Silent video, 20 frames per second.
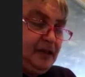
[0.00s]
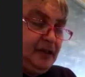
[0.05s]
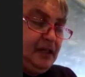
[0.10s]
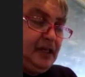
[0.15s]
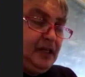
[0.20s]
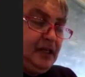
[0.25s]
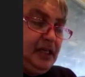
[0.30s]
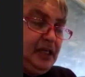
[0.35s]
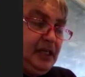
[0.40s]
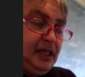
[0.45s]

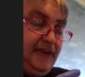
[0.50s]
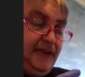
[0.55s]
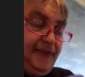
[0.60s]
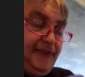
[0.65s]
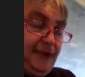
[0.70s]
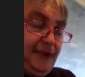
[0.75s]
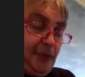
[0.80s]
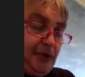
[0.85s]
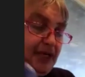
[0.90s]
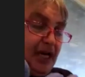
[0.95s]
If you are
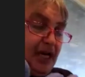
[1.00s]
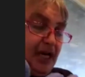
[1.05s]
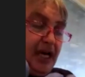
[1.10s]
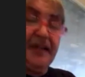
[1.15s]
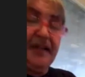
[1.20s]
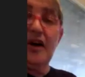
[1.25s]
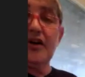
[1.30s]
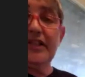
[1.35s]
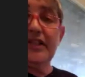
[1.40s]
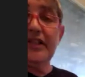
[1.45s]
not
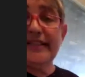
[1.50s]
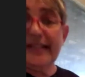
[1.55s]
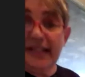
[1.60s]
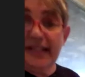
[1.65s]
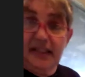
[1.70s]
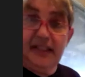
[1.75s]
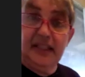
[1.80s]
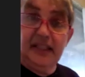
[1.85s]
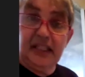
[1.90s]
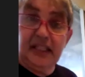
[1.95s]
artistically
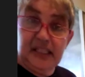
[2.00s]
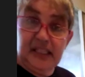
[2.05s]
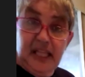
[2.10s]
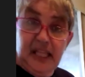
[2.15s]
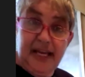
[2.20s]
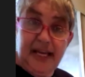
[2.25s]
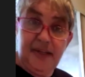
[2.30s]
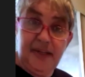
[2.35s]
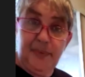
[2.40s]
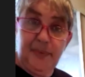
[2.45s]

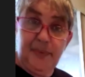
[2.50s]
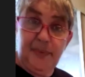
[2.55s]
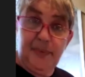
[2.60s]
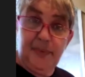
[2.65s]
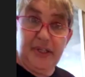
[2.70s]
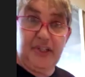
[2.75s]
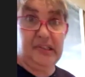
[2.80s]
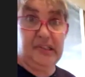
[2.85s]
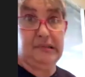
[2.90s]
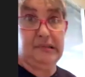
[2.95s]
inclined, which
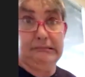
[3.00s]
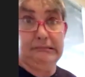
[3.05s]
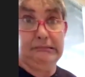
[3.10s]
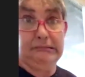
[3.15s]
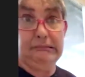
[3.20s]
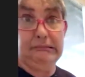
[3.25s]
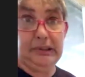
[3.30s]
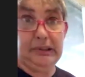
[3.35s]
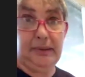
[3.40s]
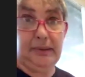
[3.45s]

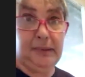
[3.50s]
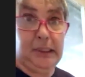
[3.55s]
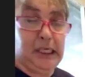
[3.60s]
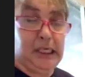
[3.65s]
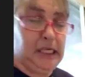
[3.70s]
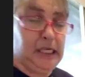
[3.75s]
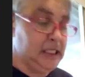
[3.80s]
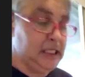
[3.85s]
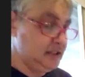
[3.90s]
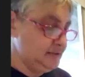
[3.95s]
I'm not,
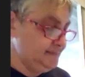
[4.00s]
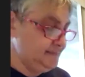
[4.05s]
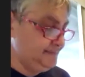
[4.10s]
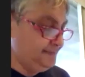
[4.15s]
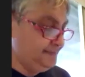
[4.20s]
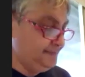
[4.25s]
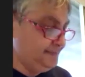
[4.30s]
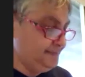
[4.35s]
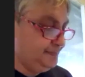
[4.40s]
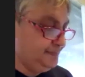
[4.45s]

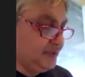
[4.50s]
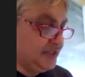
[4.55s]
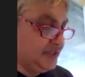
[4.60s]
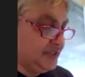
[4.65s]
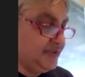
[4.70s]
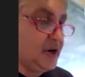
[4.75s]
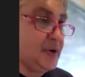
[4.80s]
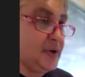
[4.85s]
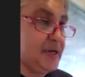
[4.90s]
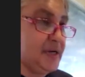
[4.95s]
as far
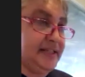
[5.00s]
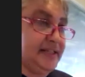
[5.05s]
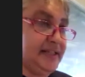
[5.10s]
as